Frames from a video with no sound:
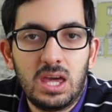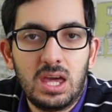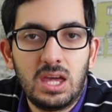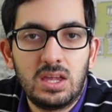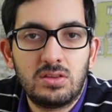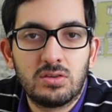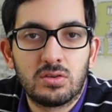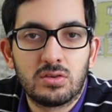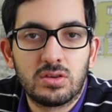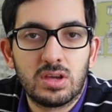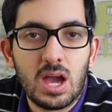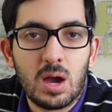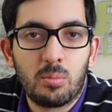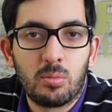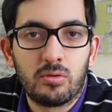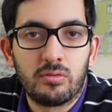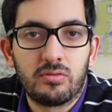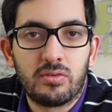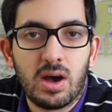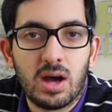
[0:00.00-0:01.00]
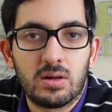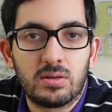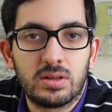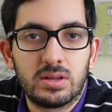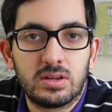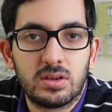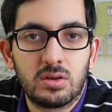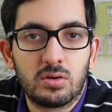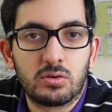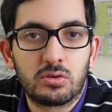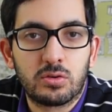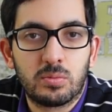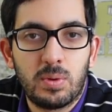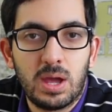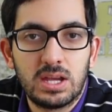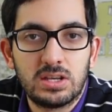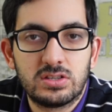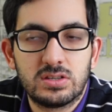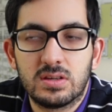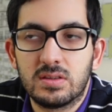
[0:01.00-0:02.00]
In your YAML file in the
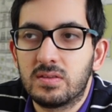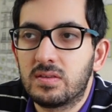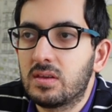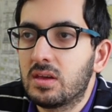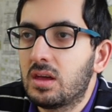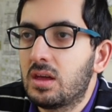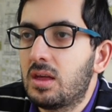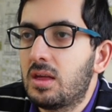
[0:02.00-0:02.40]
automations,